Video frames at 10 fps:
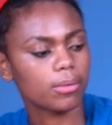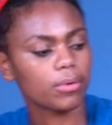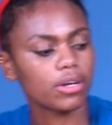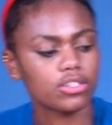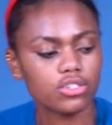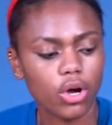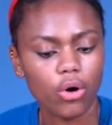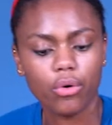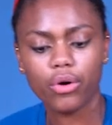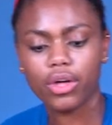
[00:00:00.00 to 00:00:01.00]
So I'm gonna
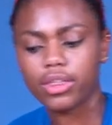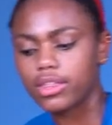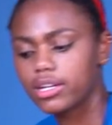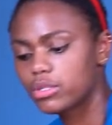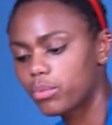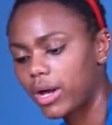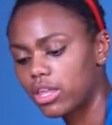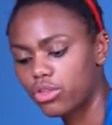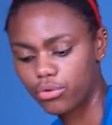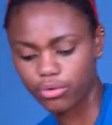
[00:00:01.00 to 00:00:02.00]
sew this
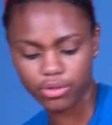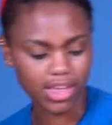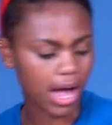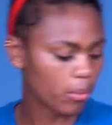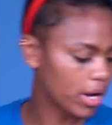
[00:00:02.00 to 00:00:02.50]
way through, that